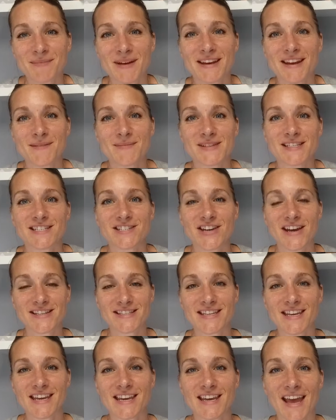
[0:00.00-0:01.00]
My name is
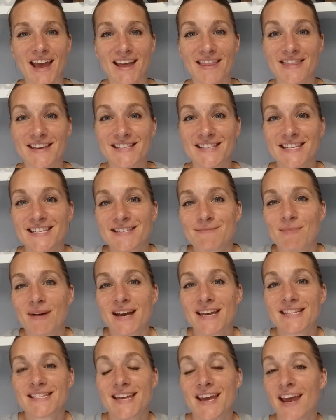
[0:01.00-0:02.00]
Jessie, and this is
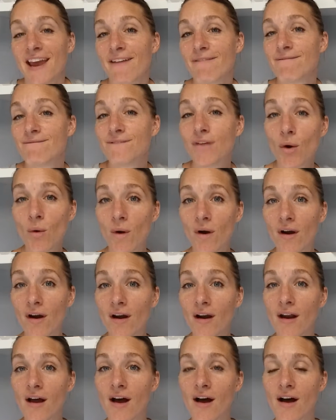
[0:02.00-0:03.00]
my day
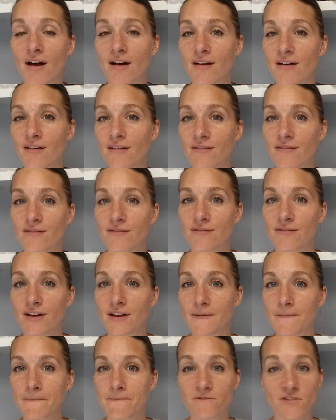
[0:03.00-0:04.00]
4 of
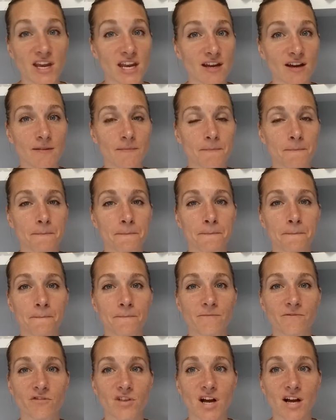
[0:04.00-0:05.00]
Veda,
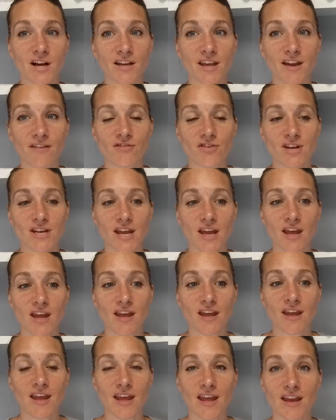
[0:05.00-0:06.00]
vlog every
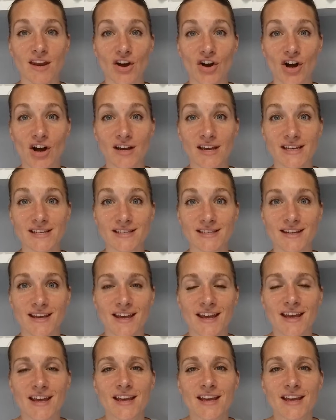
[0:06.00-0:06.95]
day in August.